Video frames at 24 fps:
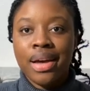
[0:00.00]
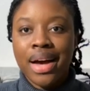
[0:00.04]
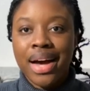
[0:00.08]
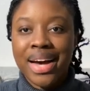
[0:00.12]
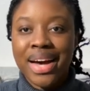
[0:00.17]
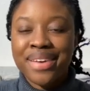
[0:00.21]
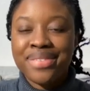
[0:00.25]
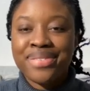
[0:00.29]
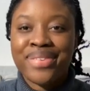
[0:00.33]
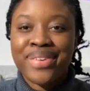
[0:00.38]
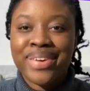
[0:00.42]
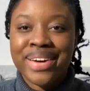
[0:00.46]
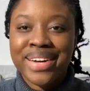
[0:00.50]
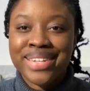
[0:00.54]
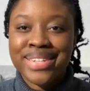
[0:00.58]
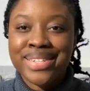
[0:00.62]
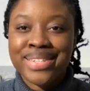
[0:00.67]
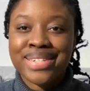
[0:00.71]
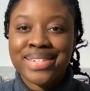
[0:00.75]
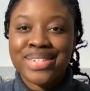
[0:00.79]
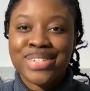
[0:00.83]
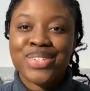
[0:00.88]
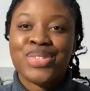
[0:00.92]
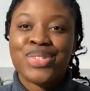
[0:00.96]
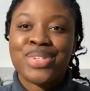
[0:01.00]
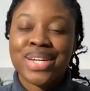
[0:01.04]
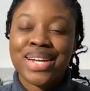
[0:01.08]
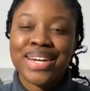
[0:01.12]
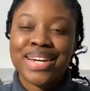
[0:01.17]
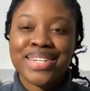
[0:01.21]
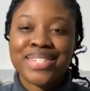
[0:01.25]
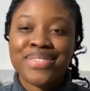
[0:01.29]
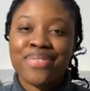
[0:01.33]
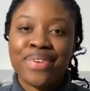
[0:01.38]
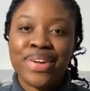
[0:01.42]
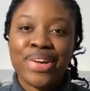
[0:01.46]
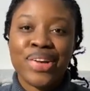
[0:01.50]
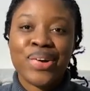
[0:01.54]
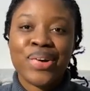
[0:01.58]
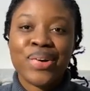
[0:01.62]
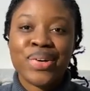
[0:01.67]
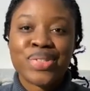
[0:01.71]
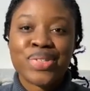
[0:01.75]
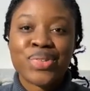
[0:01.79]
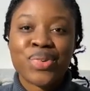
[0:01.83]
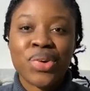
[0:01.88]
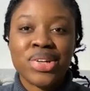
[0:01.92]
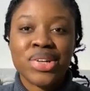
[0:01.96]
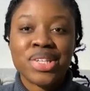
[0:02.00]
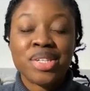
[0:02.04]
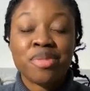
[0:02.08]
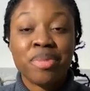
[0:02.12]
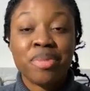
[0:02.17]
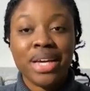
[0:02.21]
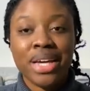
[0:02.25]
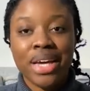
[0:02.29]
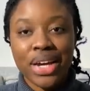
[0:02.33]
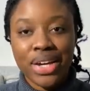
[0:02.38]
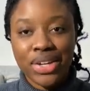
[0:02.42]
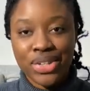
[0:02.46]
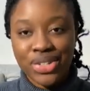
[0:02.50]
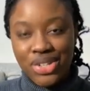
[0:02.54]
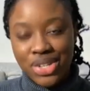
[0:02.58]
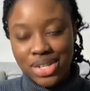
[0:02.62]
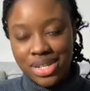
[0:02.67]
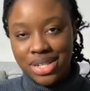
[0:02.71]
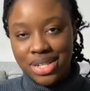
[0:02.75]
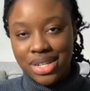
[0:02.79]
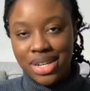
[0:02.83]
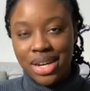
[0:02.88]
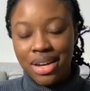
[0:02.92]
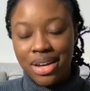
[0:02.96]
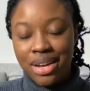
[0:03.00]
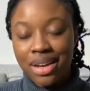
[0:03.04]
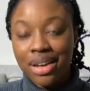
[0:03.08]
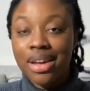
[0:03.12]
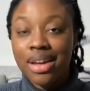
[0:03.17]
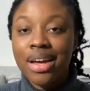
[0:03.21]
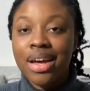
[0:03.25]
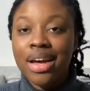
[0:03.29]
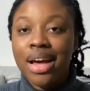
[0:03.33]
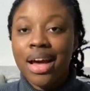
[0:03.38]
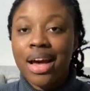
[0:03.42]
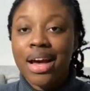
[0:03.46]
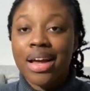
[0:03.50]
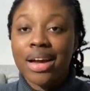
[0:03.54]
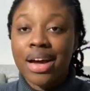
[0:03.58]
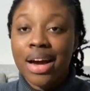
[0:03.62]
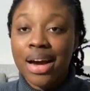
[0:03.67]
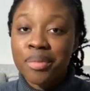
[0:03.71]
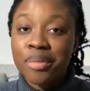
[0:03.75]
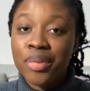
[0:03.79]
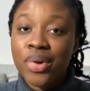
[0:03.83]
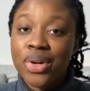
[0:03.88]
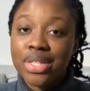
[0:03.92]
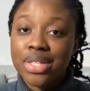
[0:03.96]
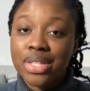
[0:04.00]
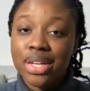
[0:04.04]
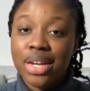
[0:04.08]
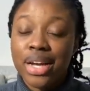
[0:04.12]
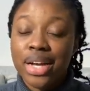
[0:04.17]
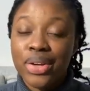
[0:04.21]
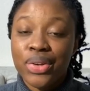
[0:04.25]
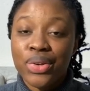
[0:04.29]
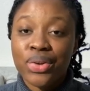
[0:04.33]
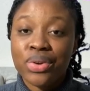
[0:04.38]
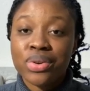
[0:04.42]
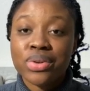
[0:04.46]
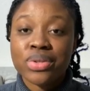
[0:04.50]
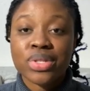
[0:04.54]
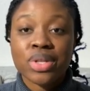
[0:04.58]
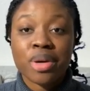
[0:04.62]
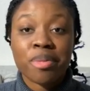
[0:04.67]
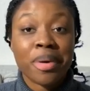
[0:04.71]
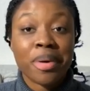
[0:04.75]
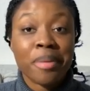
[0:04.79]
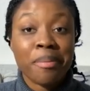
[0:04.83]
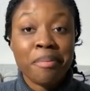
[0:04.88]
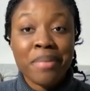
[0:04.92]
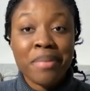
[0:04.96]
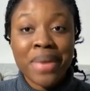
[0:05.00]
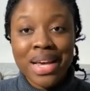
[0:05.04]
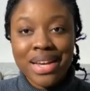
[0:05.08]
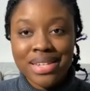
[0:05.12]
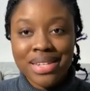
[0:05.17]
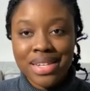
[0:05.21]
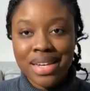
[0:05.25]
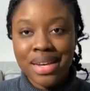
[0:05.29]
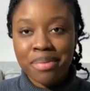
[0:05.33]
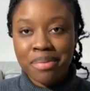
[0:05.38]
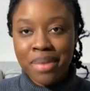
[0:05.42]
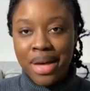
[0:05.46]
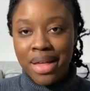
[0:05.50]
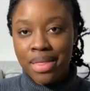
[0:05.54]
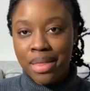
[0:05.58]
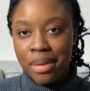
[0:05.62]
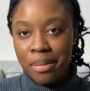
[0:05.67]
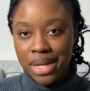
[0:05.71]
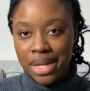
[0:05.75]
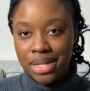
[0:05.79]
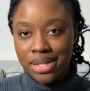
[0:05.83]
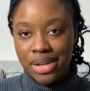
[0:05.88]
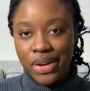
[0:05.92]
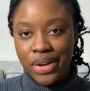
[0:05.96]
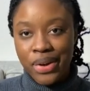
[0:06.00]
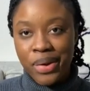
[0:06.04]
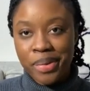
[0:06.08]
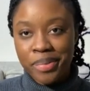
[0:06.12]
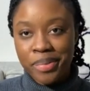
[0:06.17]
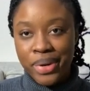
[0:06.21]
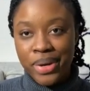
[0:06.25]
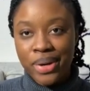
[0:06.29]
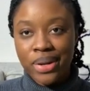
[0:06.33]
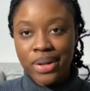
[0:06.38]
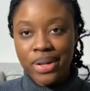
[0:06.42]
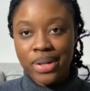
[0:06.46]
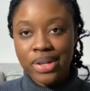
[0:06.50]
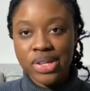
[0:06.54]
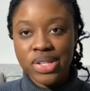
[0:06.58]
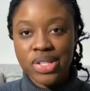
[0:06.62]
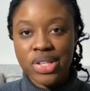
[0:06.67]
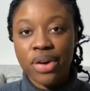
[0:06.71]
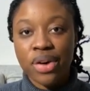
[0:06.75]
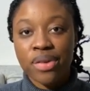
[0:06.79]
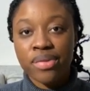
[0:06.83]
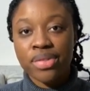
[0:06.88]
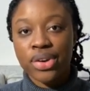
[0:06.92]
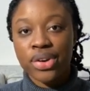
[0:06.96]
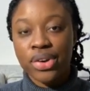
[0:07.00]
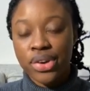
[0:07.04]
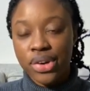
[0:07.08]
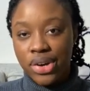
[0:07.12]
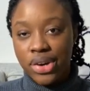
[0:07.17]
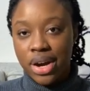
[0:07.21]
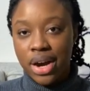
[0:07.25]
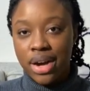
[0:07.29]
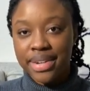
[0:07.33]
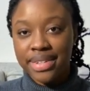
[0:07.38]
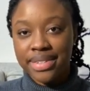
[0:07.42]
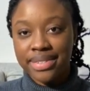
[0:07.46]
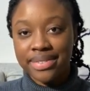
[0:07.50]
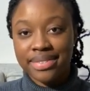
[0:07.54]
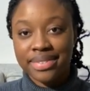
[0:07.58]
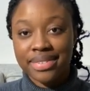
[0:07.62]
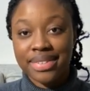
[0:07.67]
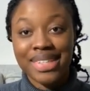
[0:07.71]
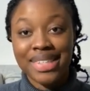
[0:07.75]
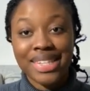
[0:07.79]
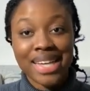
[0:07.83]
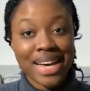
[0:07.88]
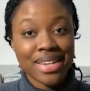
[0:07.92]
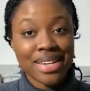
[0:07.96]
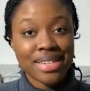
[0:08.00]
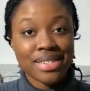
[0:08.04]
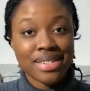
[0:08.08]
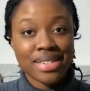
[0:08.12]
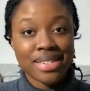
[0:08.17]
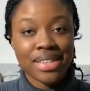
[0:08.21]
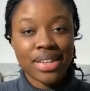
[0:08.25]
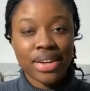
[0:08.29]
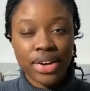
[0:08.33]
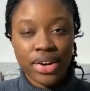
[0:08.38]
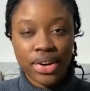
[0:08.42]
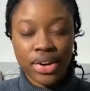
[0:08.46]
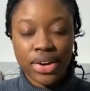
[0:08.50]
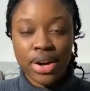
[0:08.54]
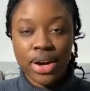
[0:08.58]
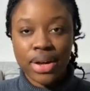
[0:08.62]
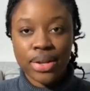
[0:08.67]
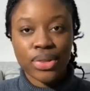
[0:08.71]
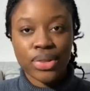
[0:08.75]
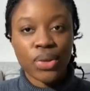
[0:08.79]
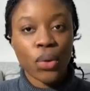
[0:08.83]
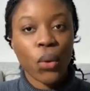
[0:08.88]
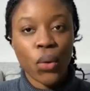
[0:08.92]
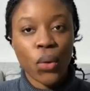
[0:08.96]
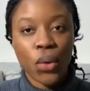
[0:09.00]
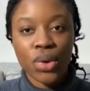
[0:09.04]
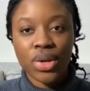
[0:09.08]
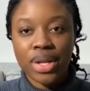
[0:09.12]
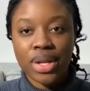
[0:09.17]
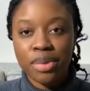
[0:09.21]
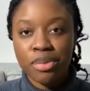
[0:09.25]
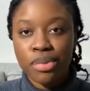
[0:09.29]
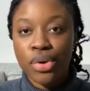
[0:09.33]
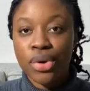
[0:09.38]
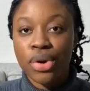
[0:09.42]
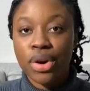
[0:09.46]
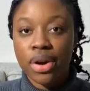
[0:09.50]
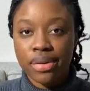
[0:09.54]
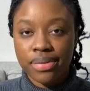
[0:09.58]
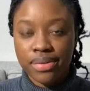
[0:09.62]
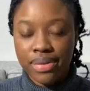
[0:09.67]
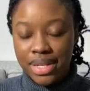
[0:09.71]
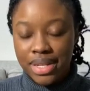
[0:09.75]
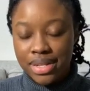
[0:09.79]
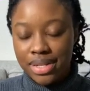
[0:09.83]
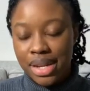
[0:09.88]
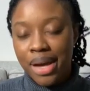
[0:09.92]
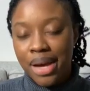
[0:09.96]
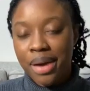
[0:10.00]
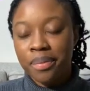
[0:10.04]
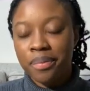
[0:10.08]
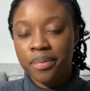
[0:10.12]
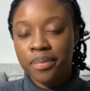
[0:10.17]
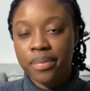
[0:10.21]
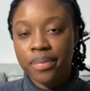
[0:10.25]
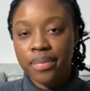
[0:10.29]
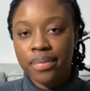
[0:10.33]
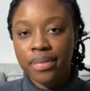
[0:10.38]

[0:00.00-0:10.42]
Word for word: Hi friends, today's video is going to be interesting and I'm going to let you know some amazing mathematical miracles of the Quran. Yes, the Quran, the holy book of Islam.